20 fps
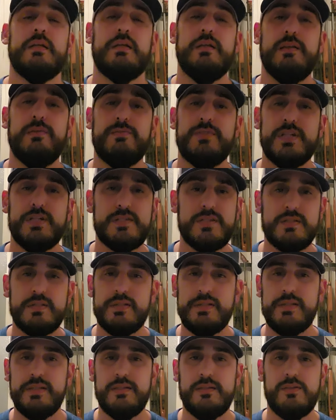of Justice
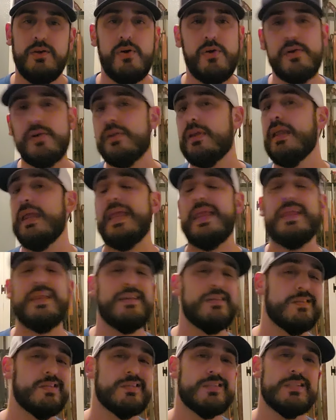League Dark
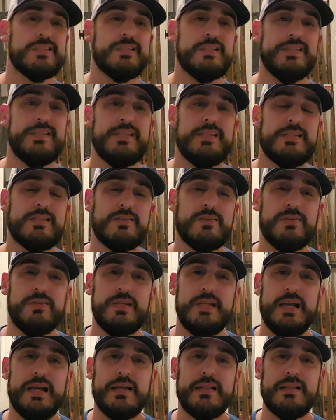and Justice League. So you
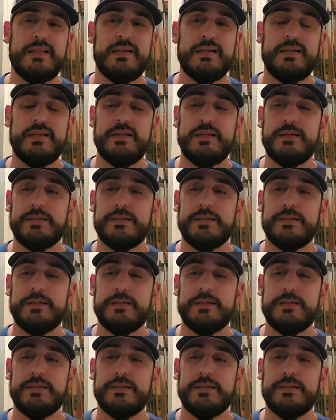got like,